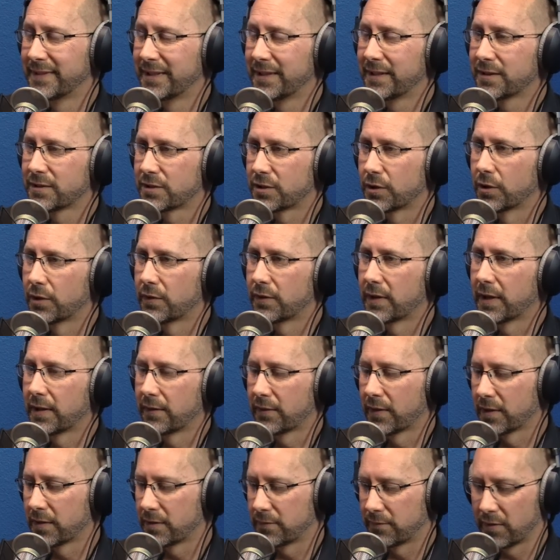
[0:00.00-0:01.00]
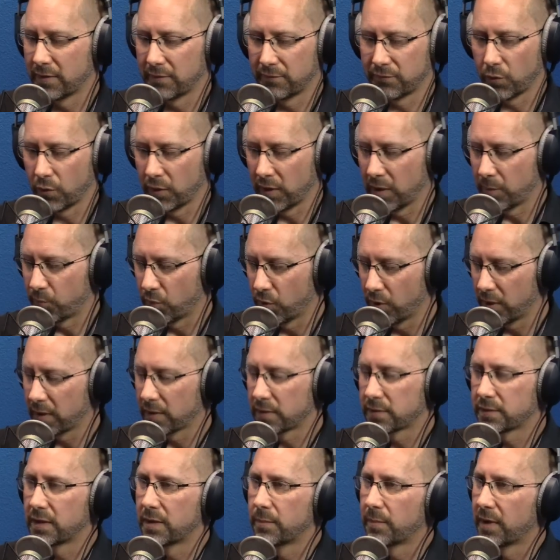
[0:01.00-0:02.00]
So yes. they, they, they've got their
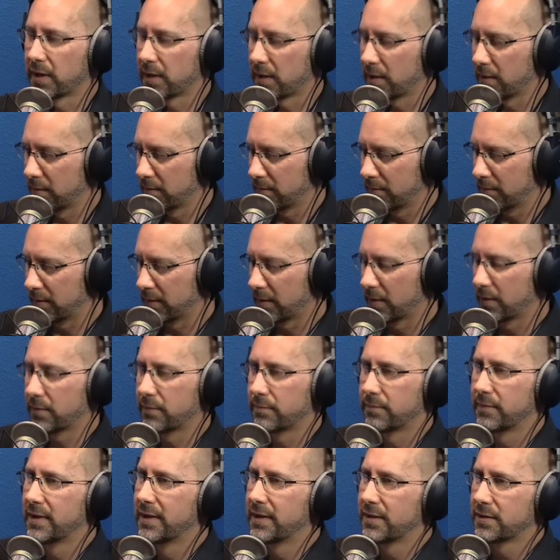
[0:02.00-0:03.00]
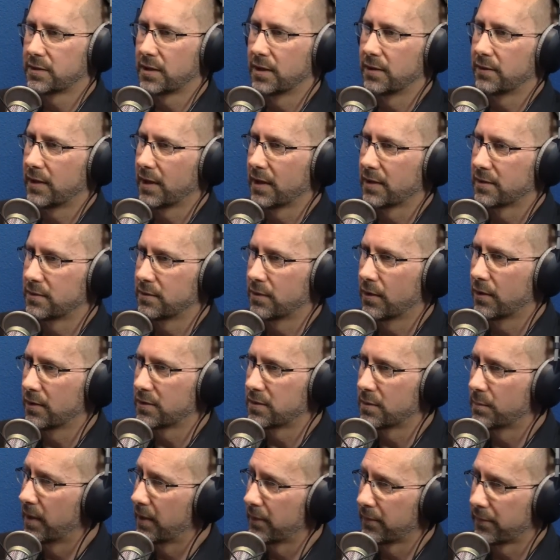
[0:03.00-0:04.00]
products. They're making, you know, ten thousand dollars
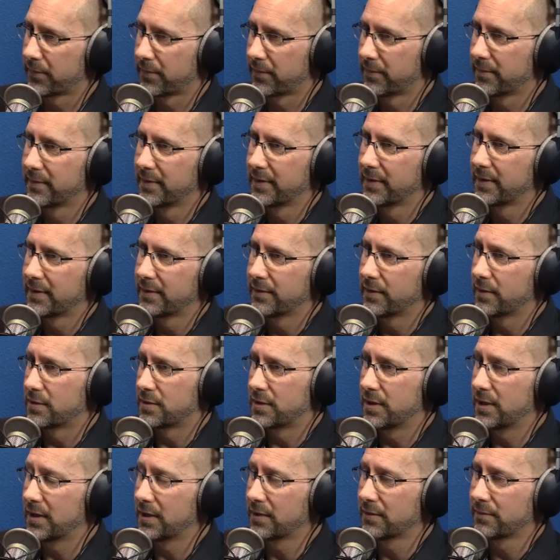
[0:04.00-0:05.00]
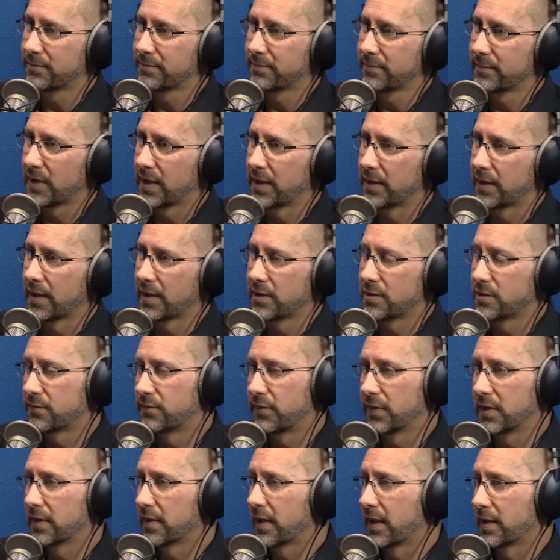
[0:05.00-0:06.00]
a month this year. And they just
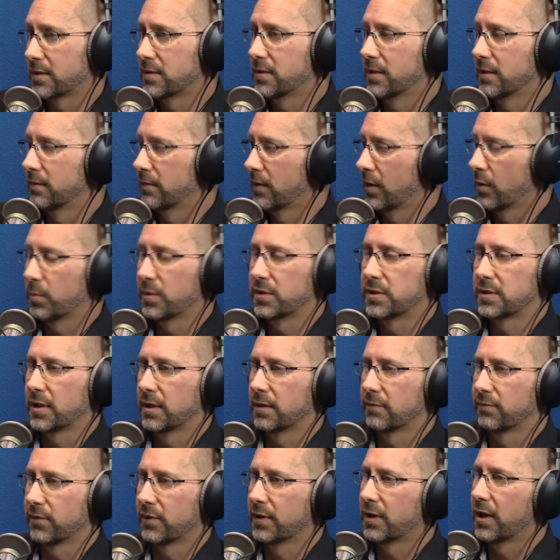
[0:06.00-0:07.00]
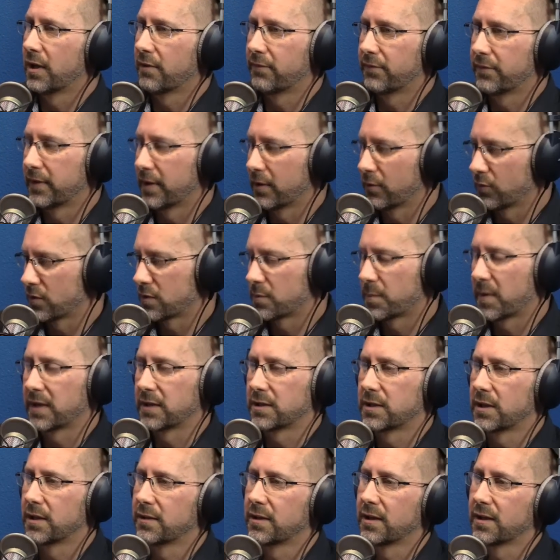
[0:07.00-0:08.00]
figure that's it. They'll be set for life and they'll just make
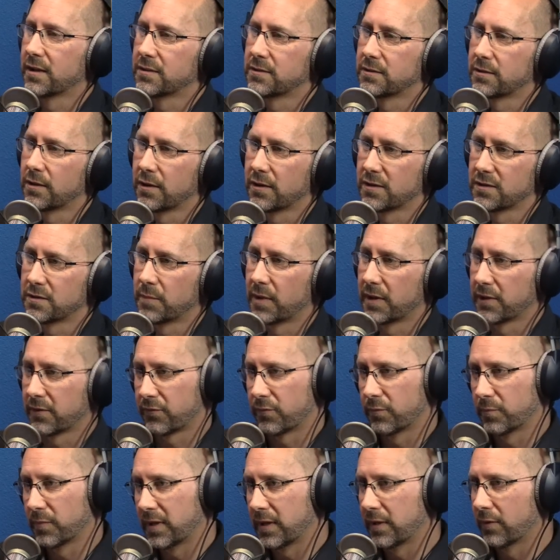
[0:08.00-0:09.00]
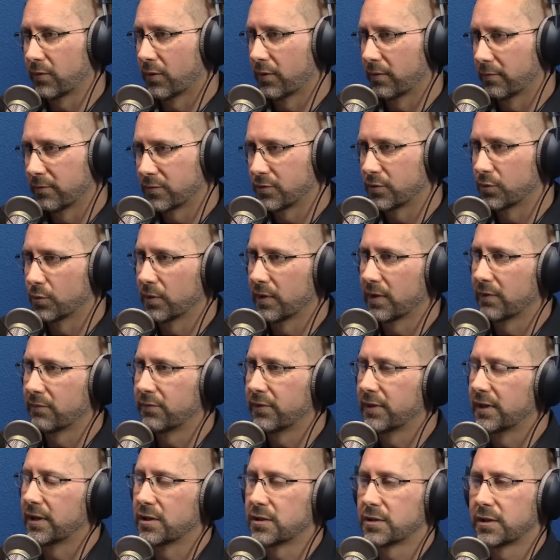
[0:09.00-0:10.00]
ten thousand dollars a month from here on till they're
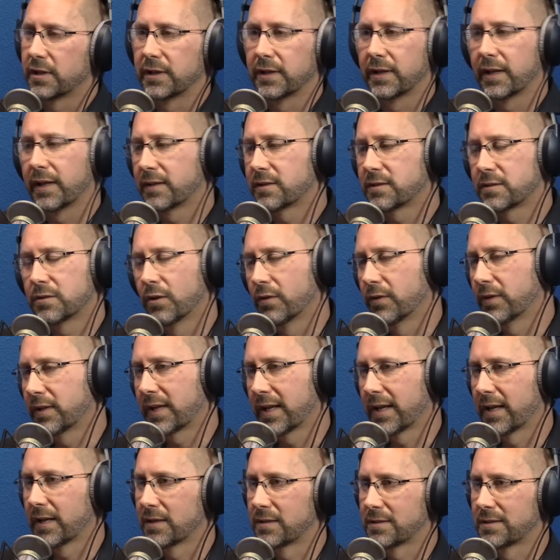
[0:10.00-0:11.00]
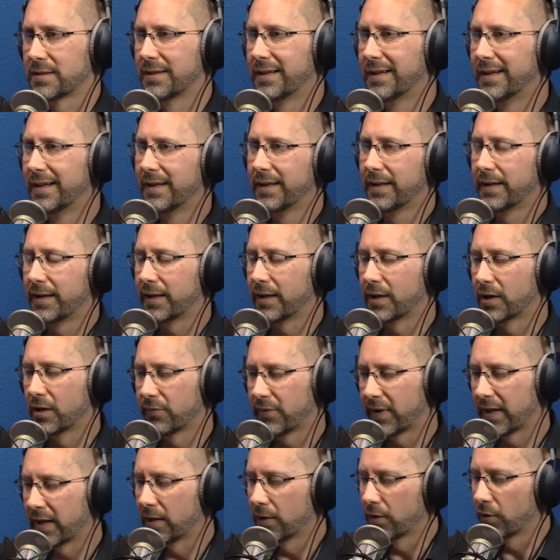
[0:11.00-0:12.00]
finished. And that's not the case. Mm-mm. And I've
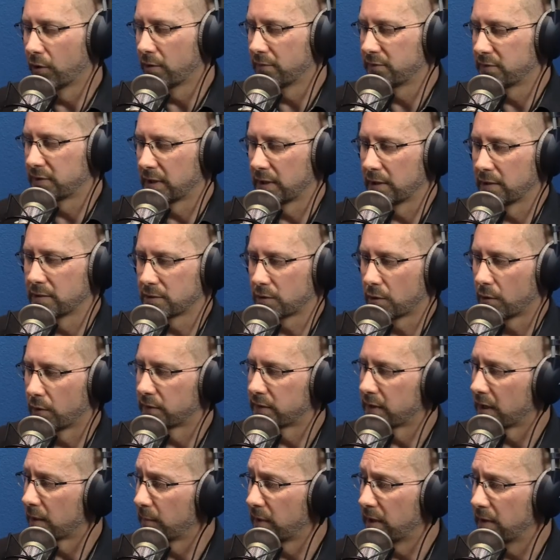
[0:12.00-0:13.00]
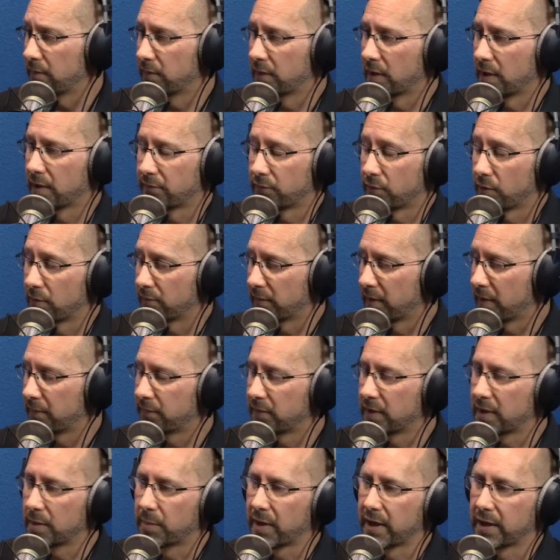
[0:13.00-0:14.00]
had a lot of sellers contact me even after I've left
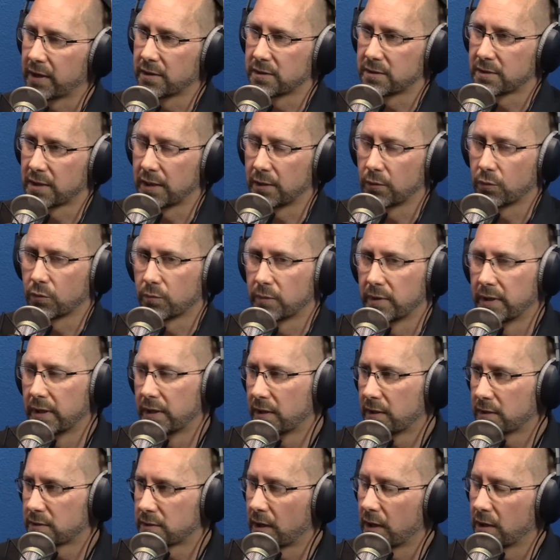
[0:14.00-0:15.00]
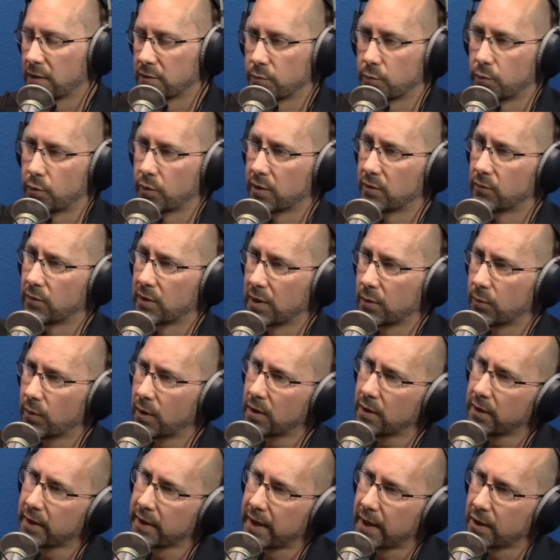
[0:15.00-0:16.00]
eBay to say, look, sales were doing really
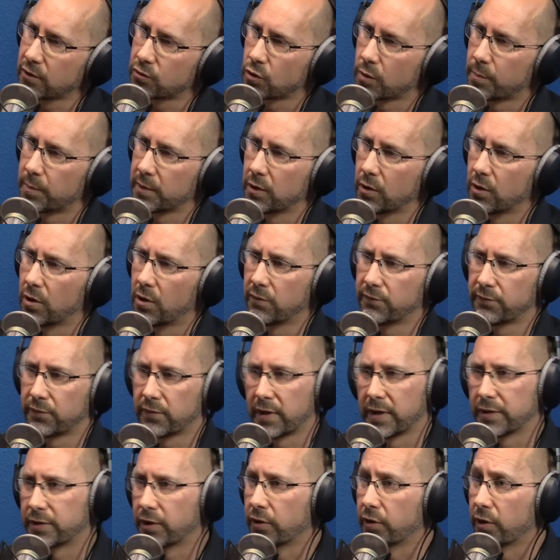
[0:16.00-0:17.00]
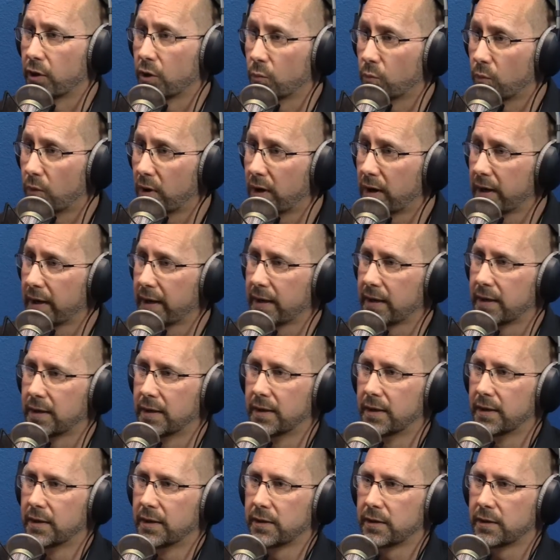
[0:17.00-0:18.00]
well. They're now dropping off. I don't know why.
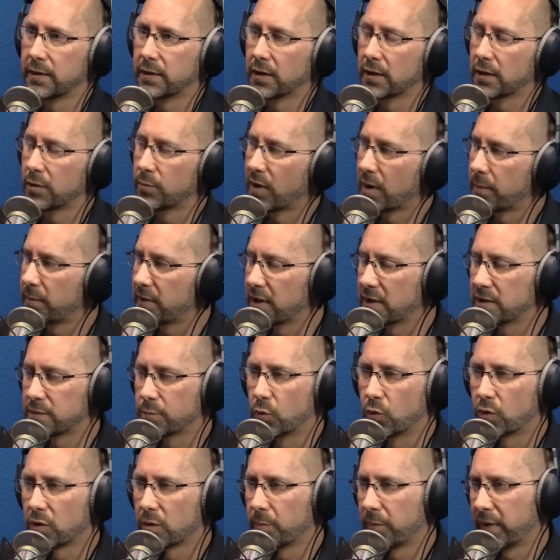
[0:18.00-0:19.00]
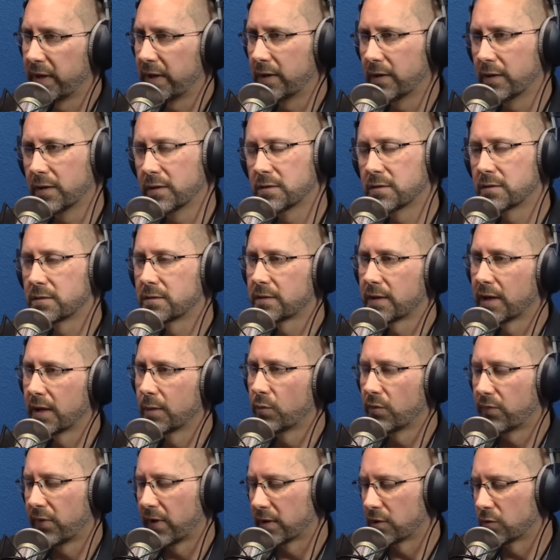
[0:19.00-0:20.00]
You know, maybe there's more competitors. And
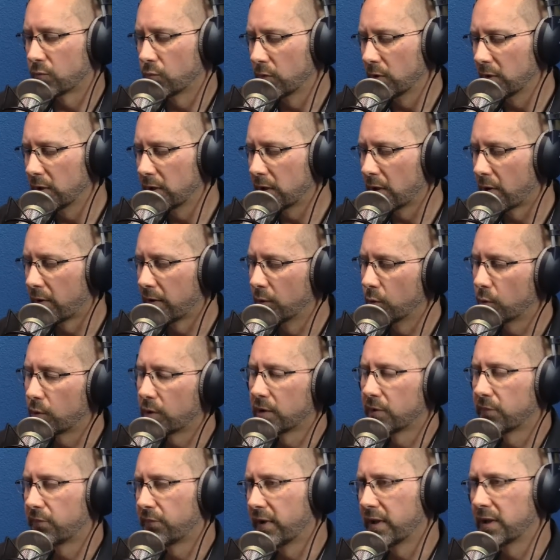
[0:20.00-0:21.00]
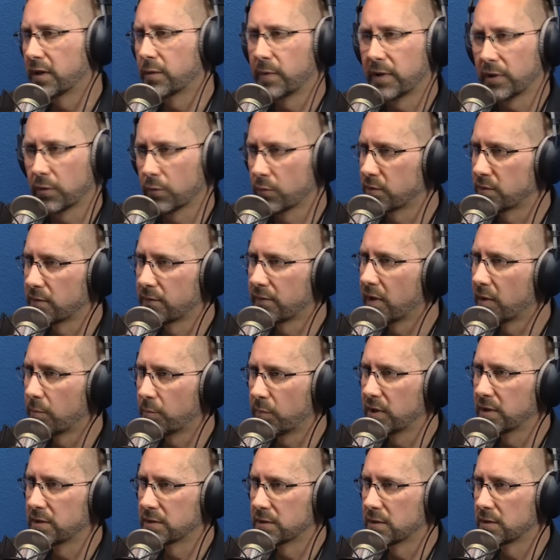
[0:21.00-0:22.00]
we've had to really go and look at the fundamentals of their
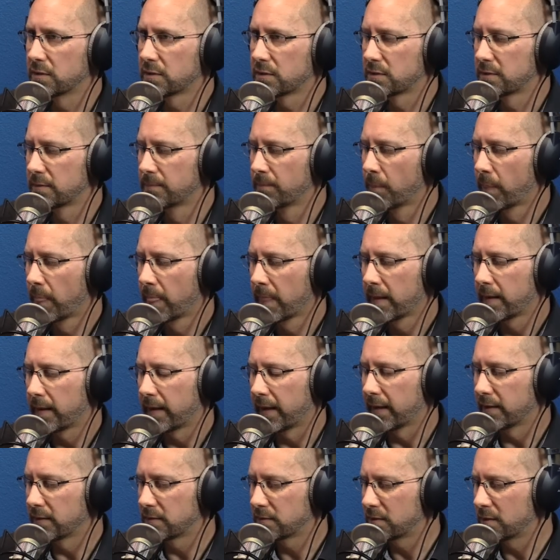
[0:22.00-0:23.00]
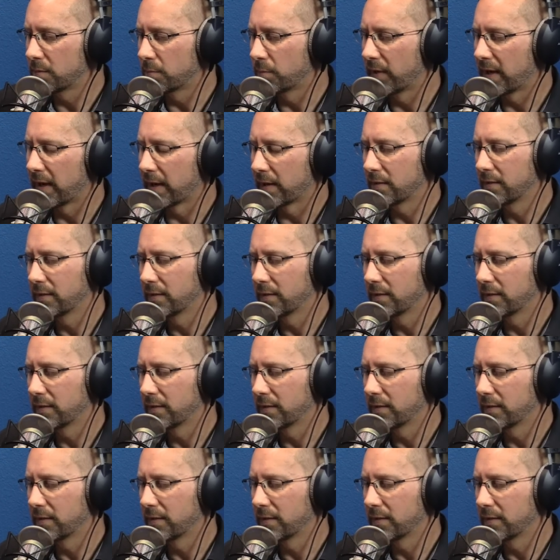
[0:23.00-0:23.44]
business and sit back.